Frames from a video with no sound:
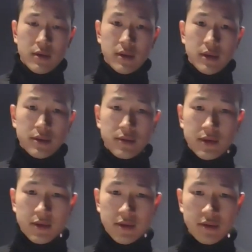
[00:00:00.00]
Yeah, so
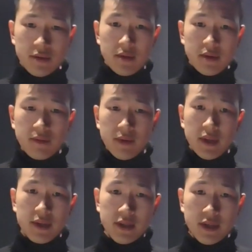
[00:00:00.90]
it's uh, even
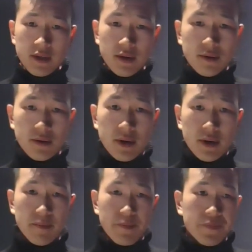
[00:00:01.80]
less detail.
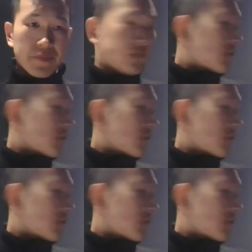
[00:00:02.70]
Um,